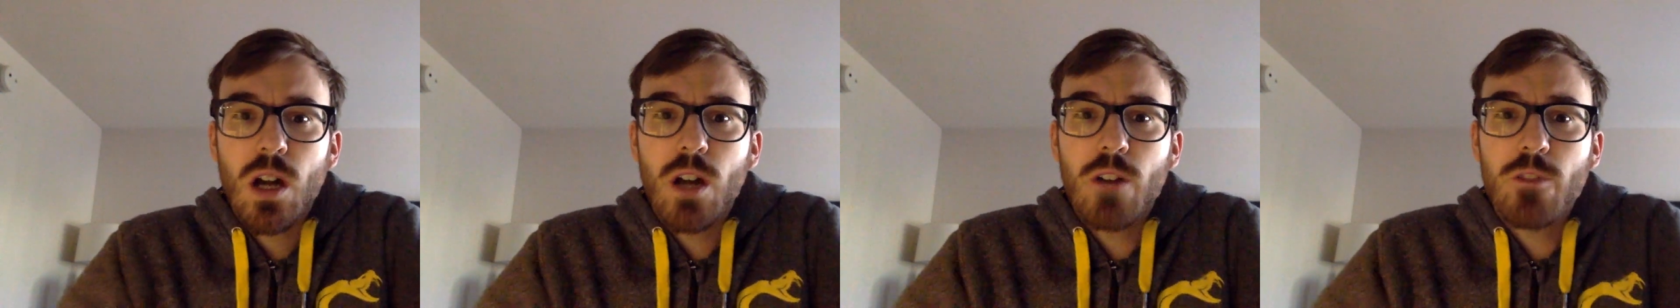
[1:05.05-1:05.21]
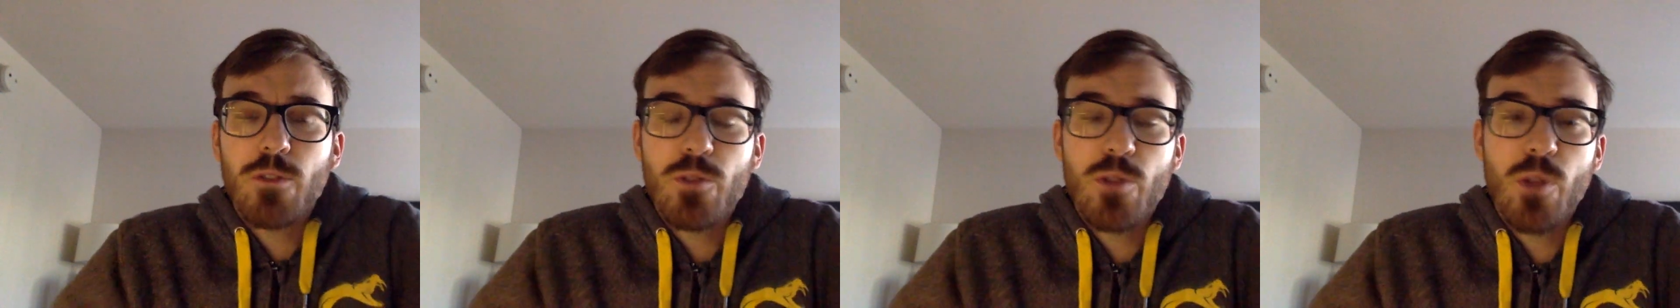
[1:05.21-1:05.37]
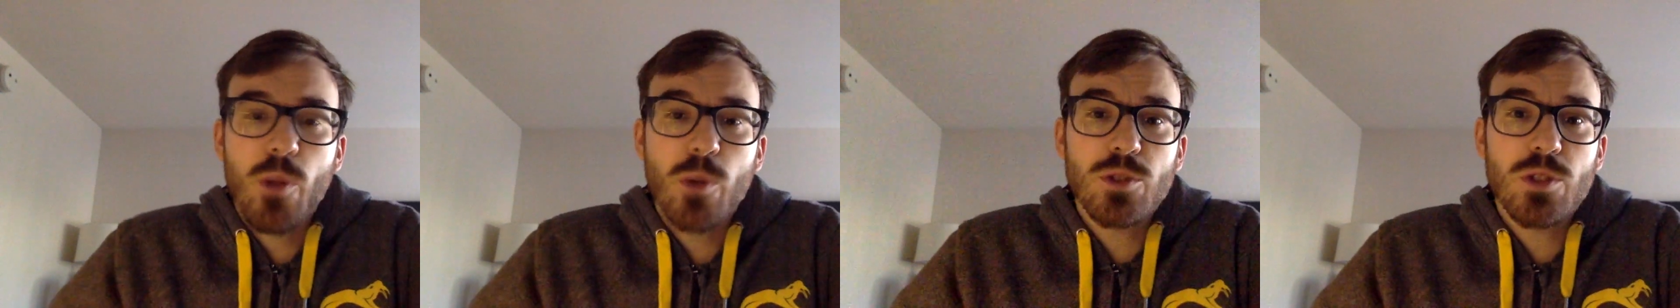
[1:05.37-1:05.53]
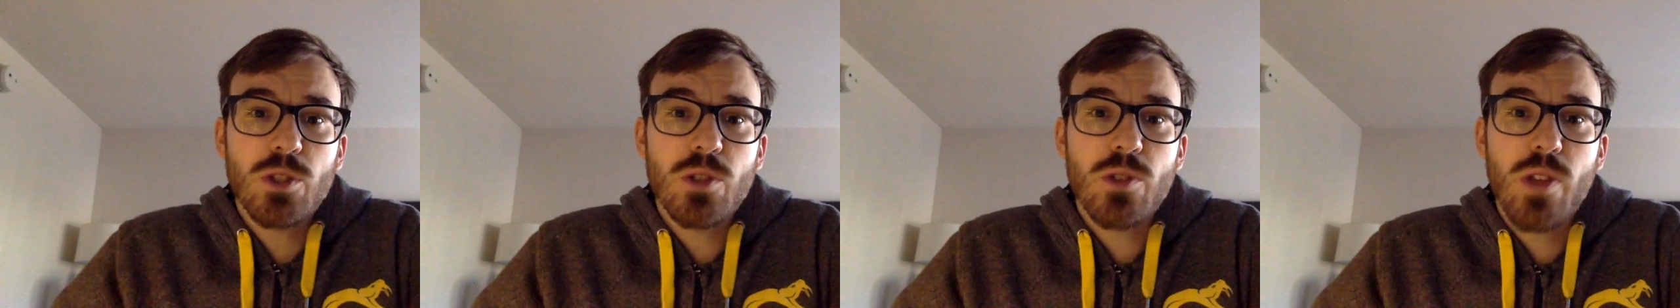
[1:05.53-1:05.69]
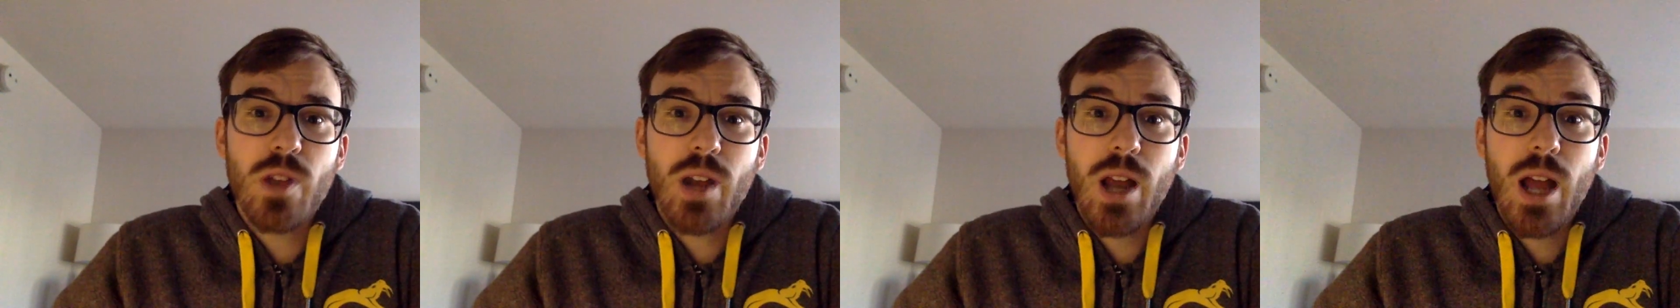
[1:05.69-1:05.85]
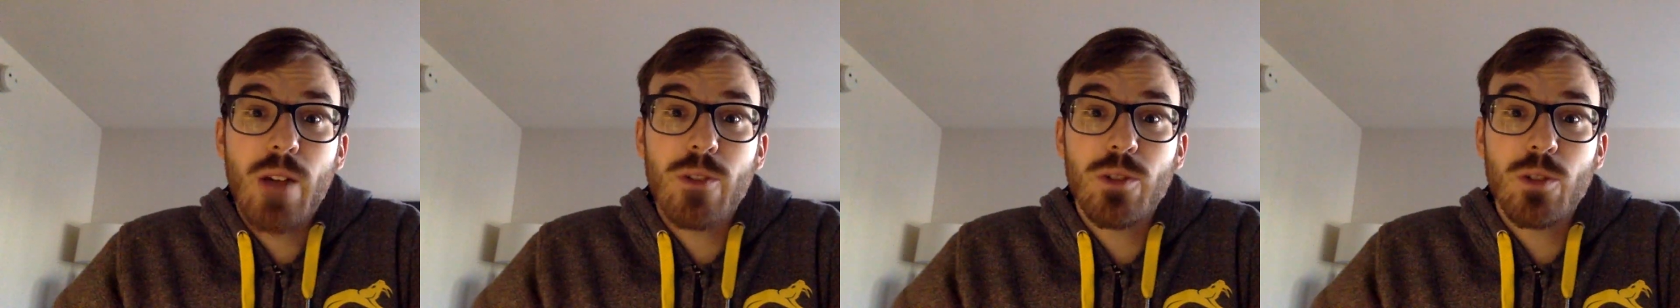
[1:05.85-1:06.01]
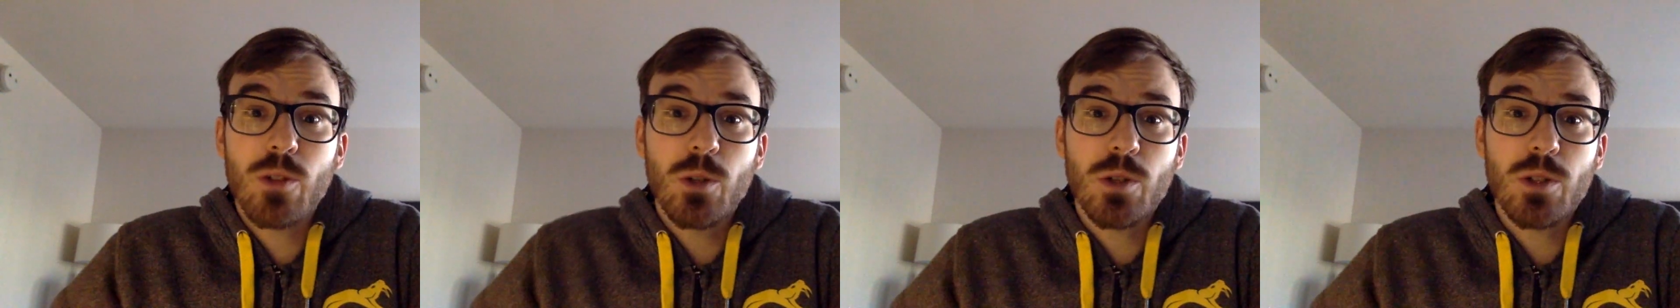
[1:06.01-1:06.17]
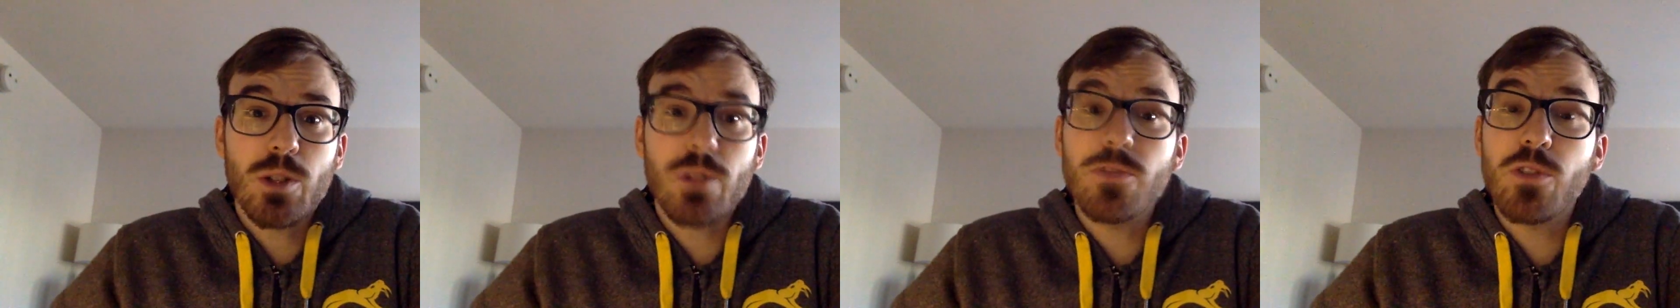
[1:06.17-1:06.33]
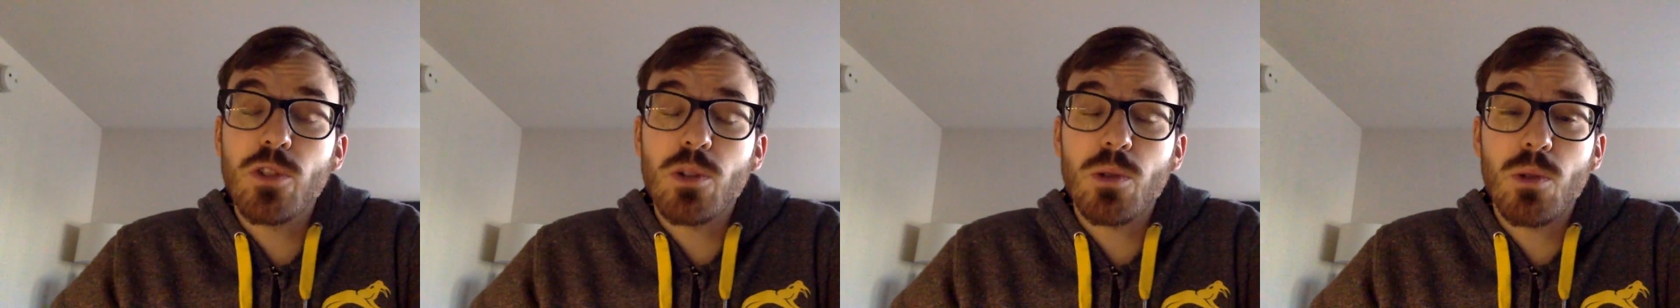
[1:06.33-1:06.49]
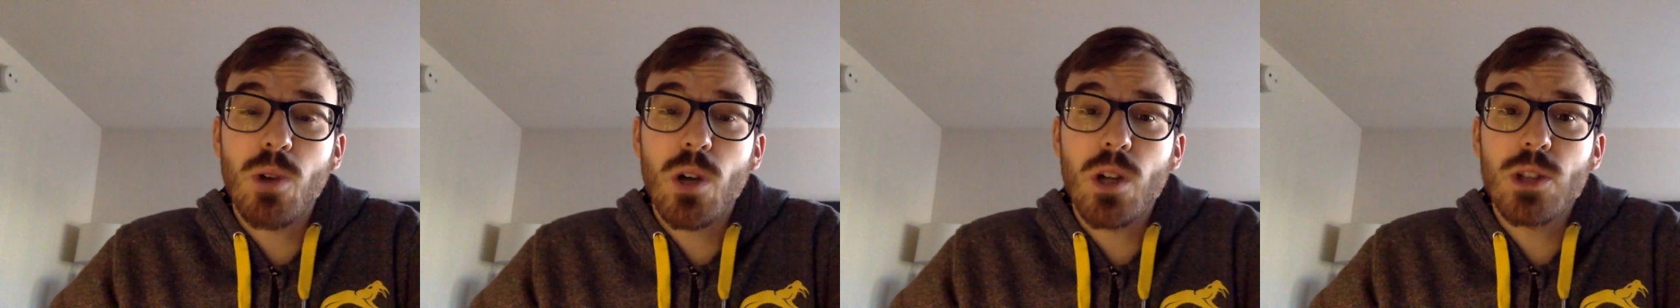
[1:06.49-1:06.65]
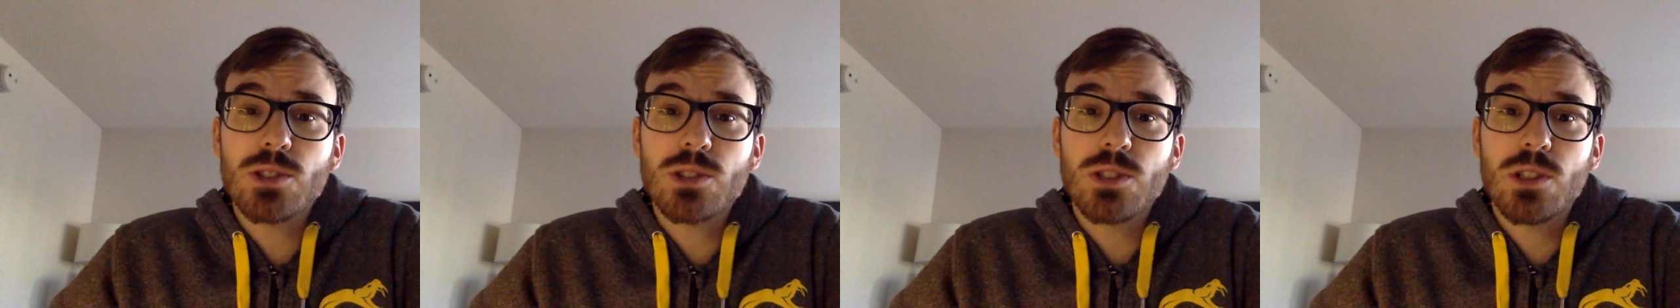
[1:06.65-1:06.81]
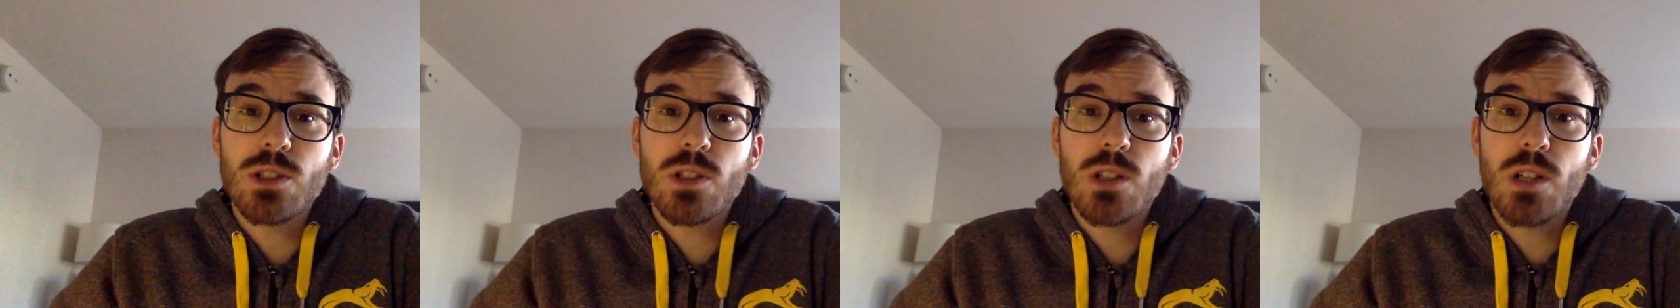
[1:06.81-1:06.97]
For those of you that haven't heard the full
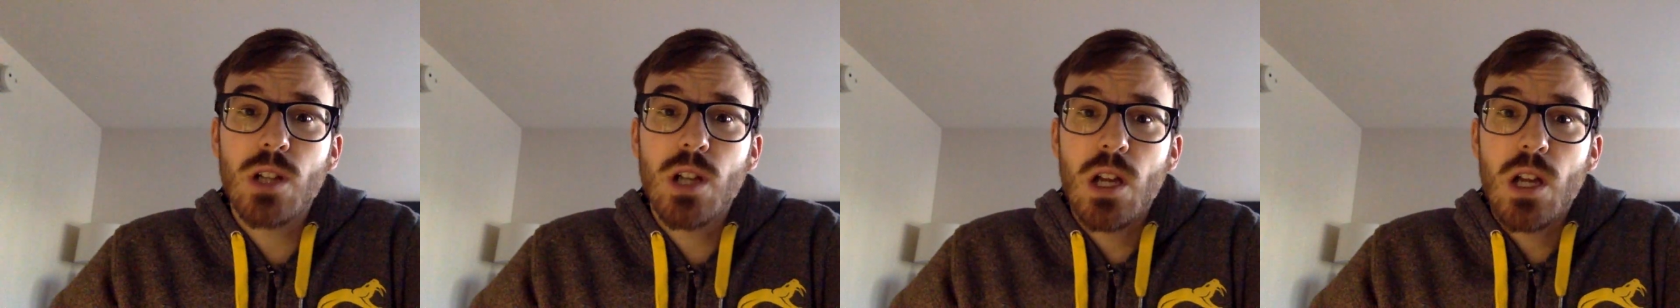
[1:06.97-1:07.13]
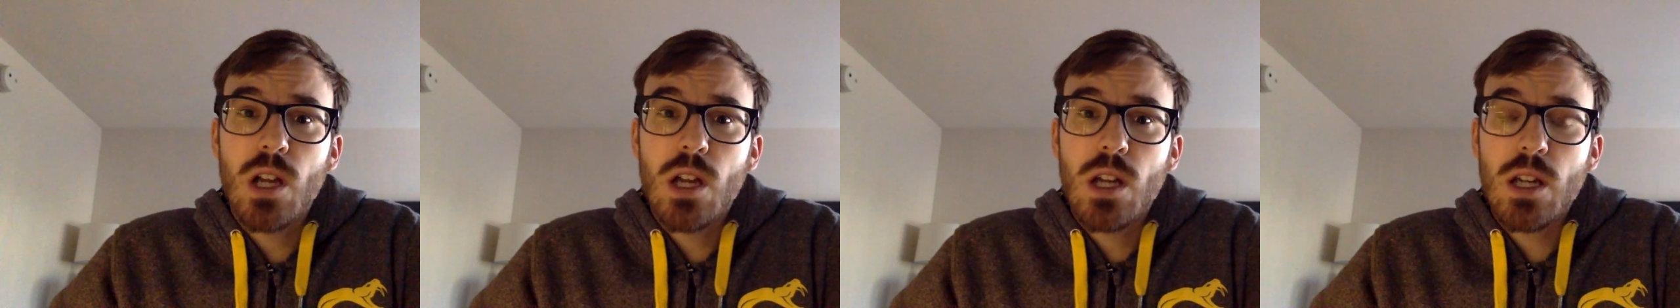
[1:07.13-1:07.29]
roster,